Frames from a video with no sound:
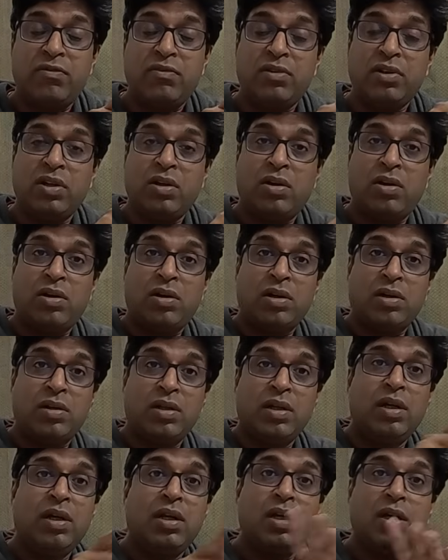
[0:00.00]
your
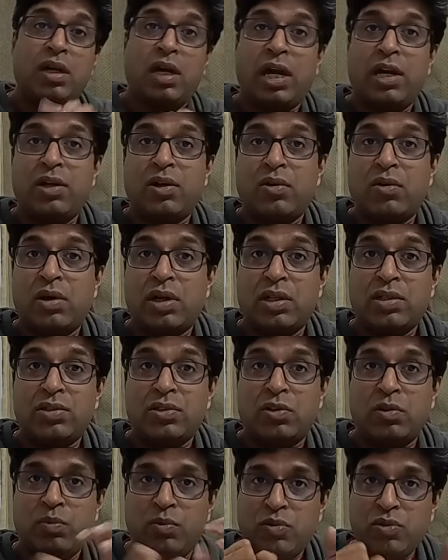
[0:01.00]

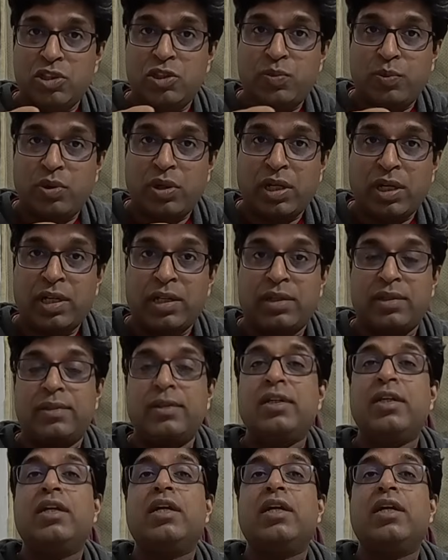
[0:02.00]
hydrocortisone, most potent,